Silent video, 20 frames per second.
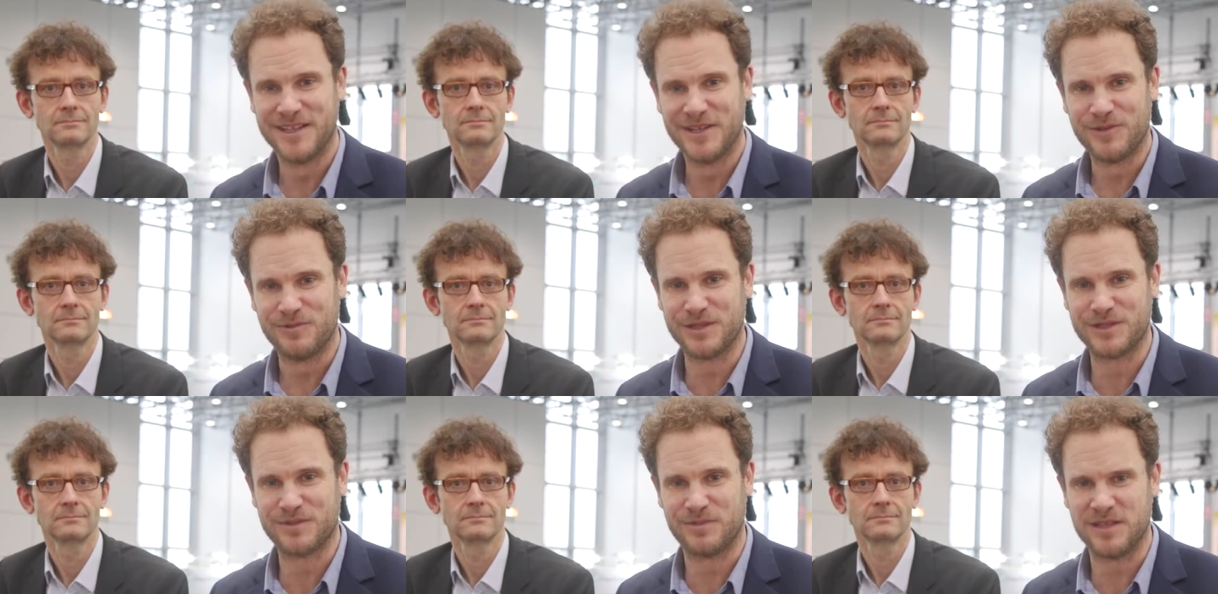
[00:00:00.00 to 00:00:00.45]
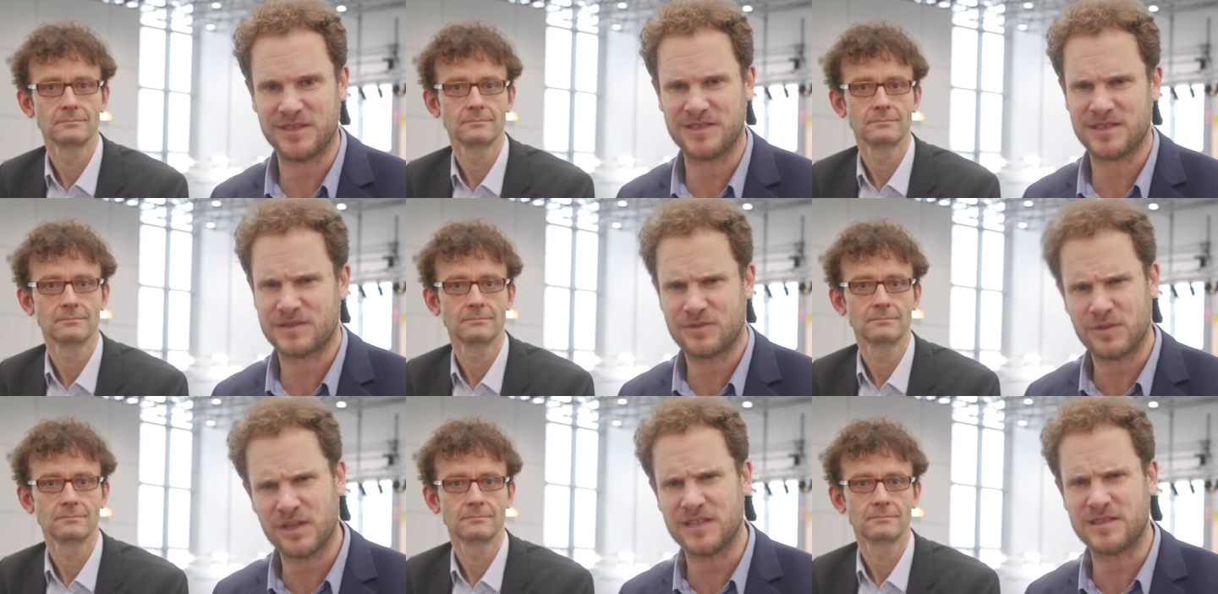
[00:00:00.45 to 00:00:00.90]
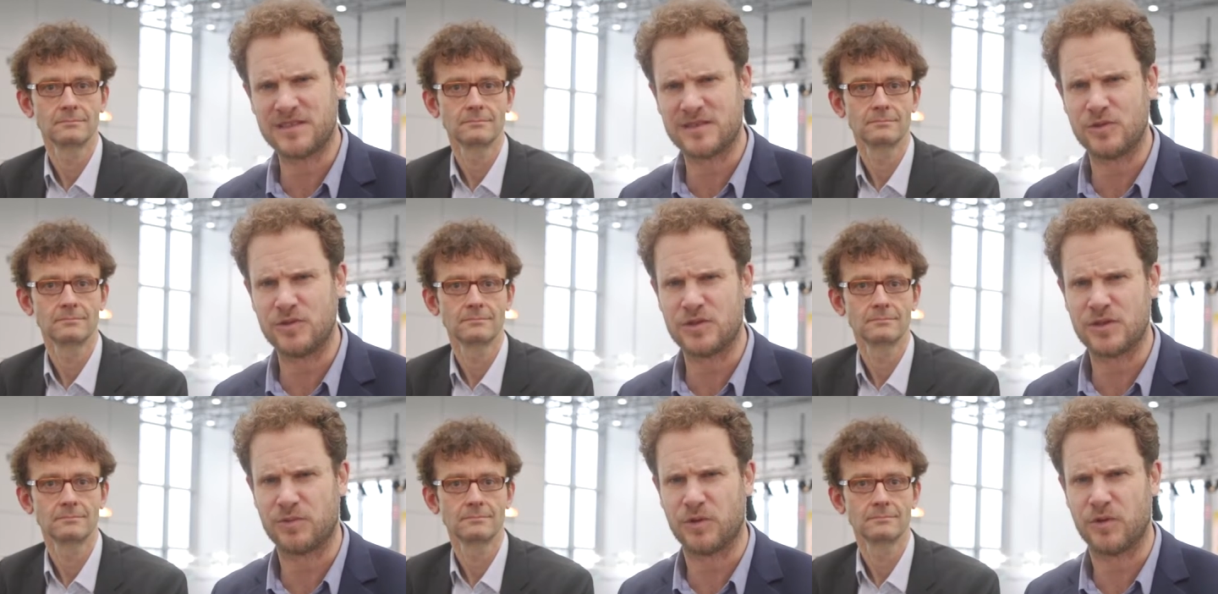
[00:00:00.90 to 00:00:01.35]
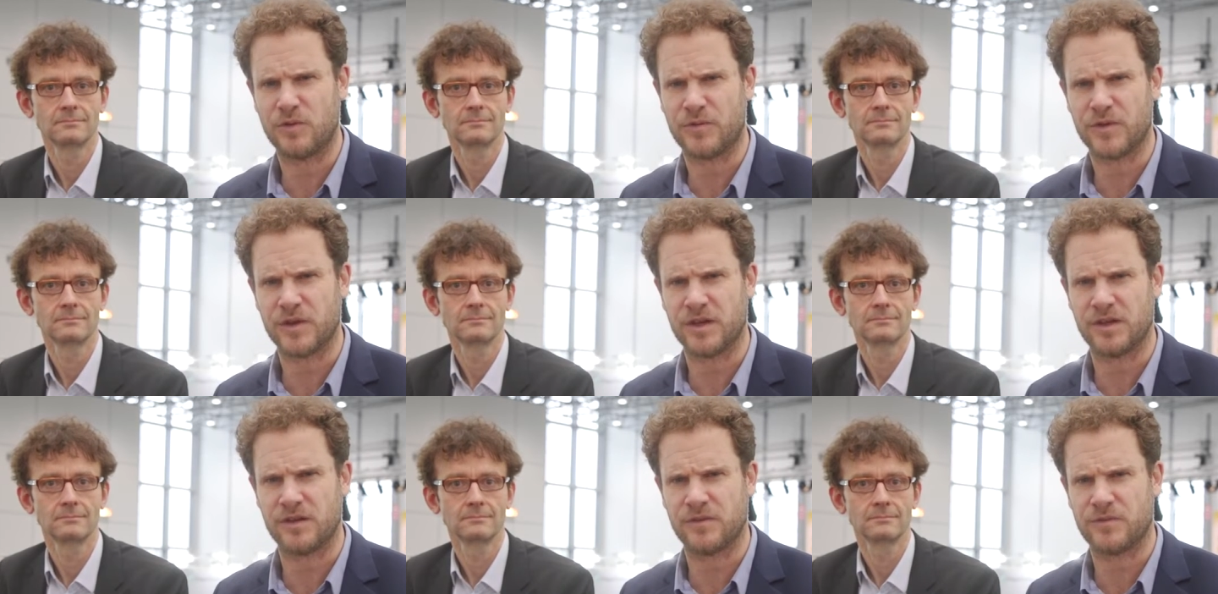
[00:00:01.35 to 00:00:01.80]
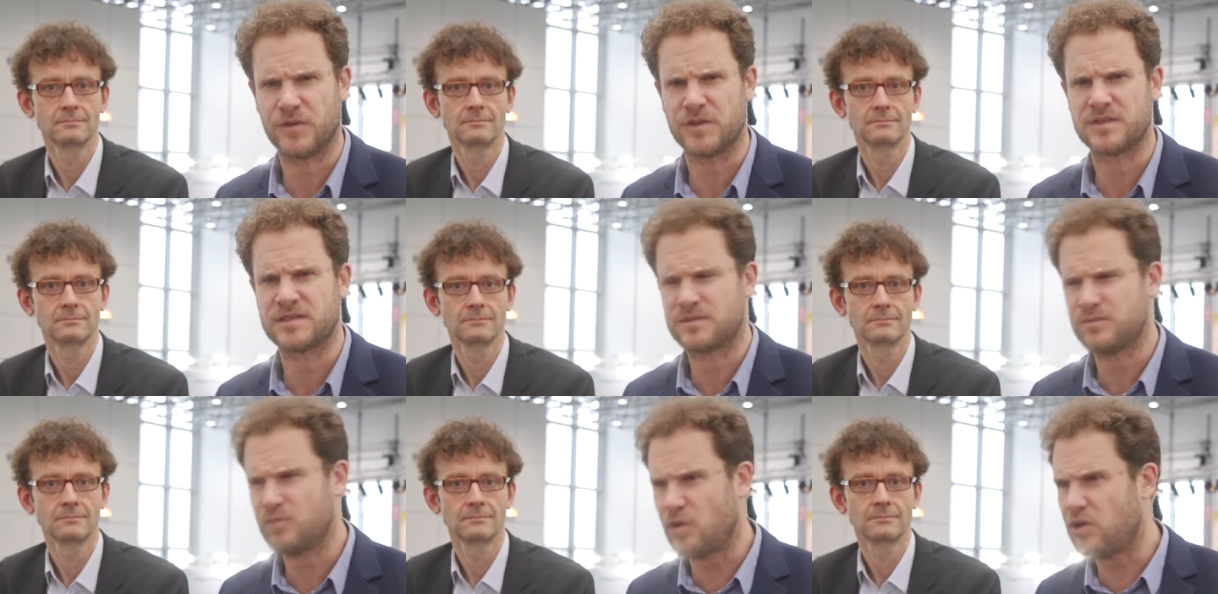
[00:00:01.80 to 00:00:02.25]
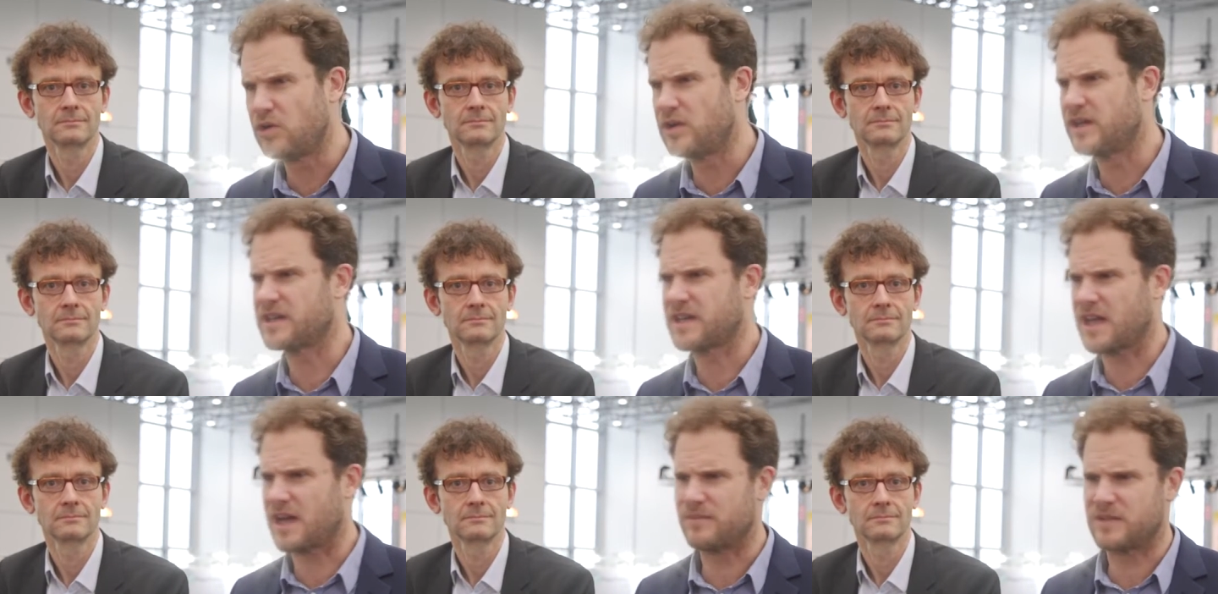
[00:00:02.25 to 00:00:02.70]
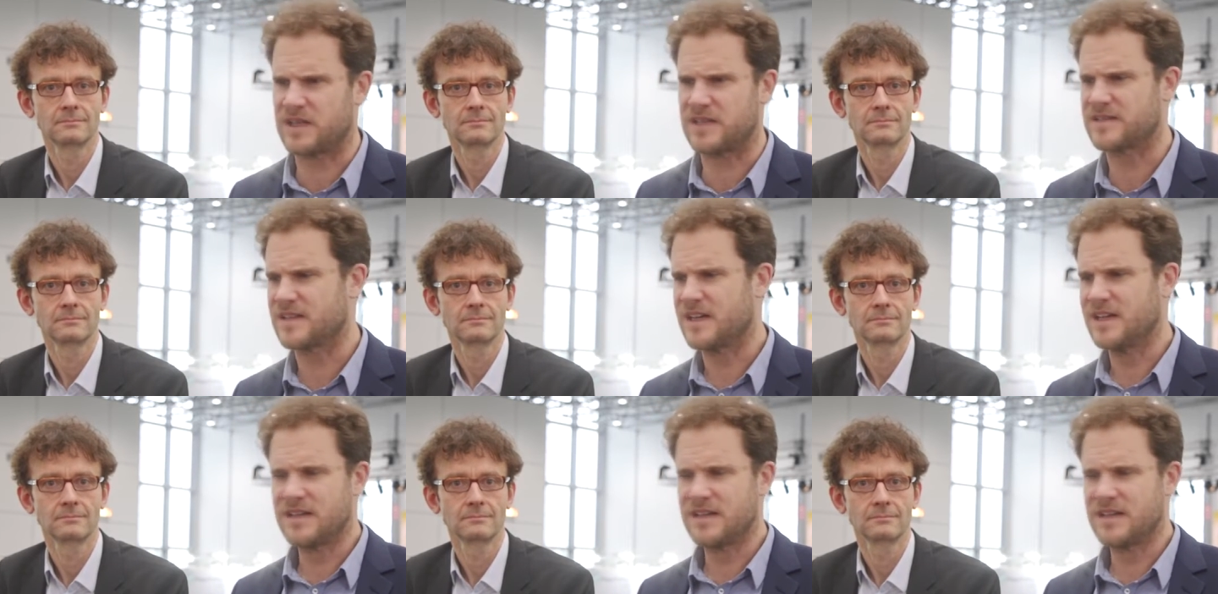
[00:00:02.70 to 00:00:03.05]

Speaker 1: which means it's really suitable for, for smaller companies